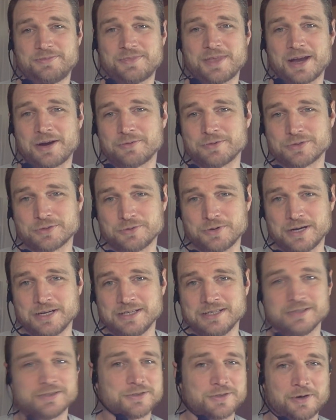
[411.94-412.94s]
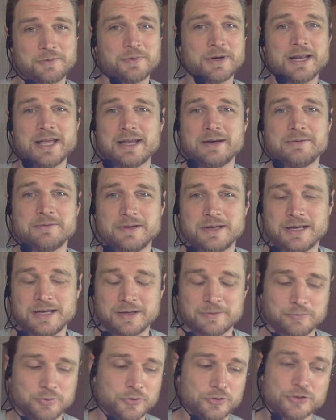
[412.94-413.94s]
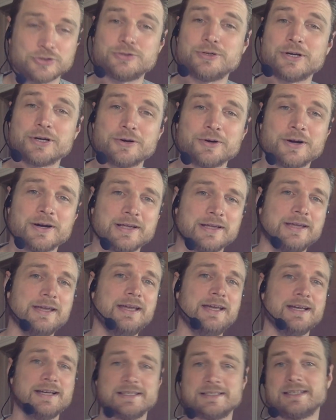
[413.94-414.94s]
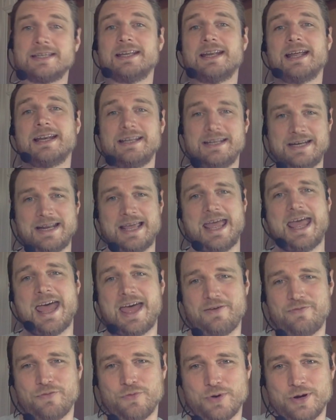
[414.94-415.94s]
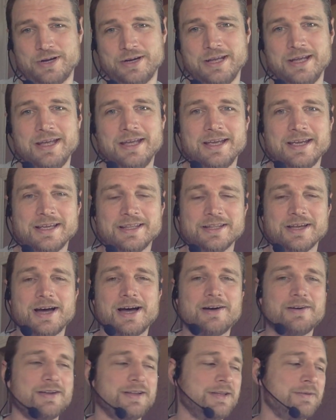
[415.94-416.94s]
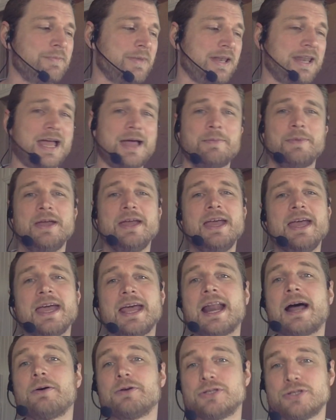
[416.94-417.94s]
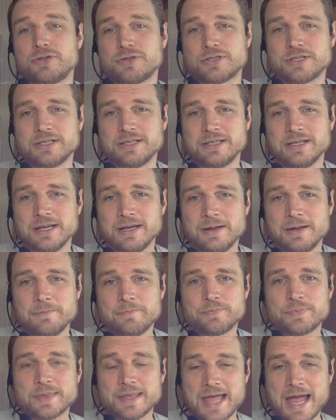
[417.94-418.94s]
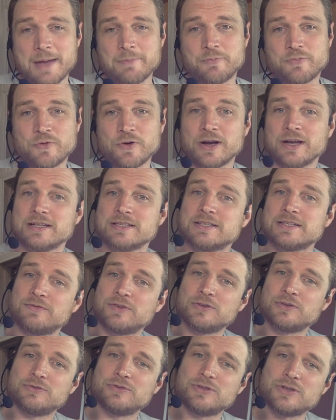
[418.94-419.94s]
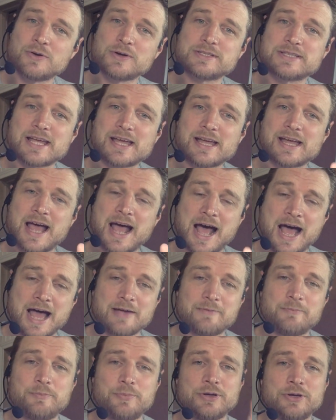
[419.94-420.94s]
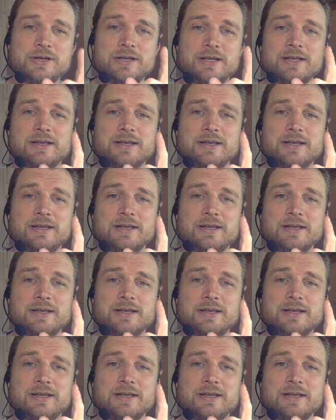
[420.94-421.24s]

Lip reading: thought it was a great deal, so I went ahead and pulled the trigger on it. Because again, I didn't have one in my lab, and I was using Lab Friends. If you notice, I put